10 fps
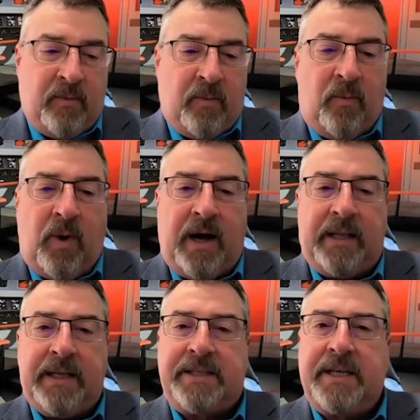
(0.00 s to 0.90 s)

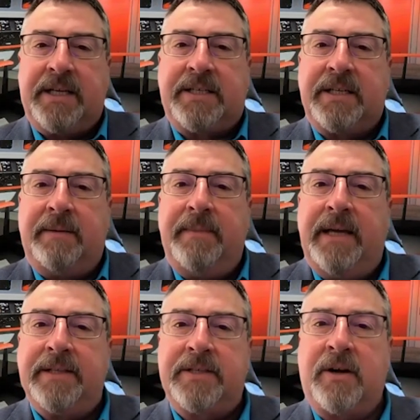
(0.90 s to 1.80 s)
while it's it's an
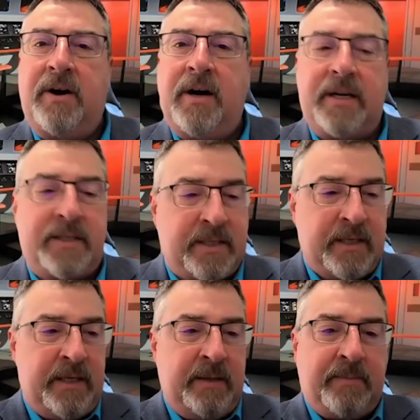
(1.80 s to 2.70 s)
immense cost,
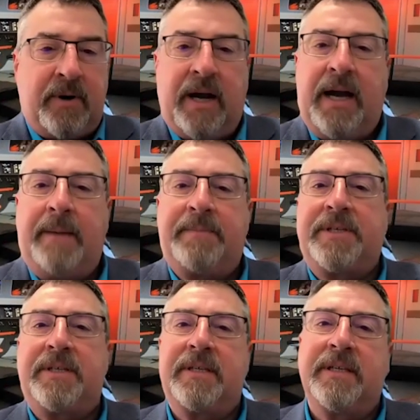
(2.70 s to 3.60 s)

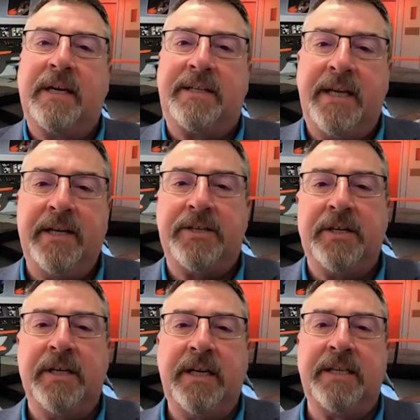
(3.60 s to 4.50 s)
perhaps
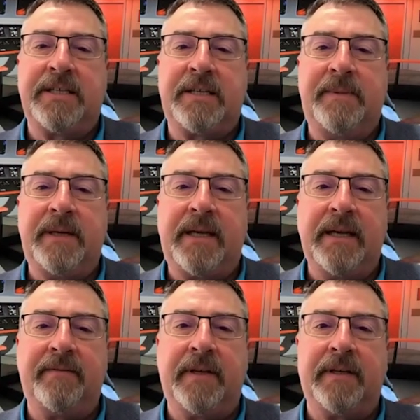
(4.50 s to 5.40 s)
attention needs to be
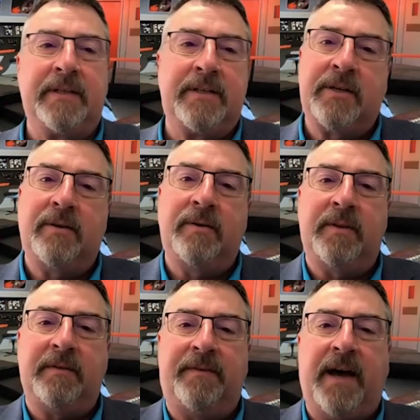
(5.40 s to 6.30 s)
given to
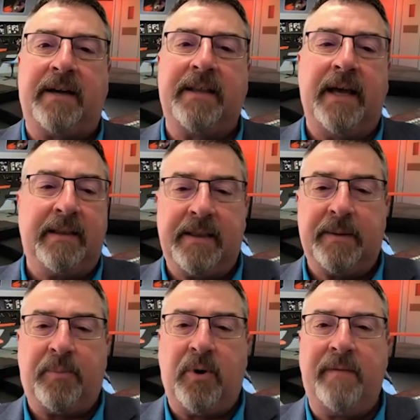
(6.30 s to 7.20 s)
the fact that the
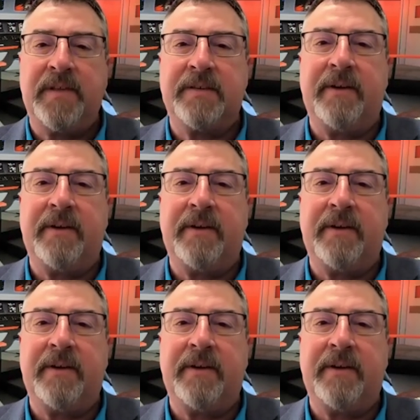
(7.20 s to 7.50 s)
province of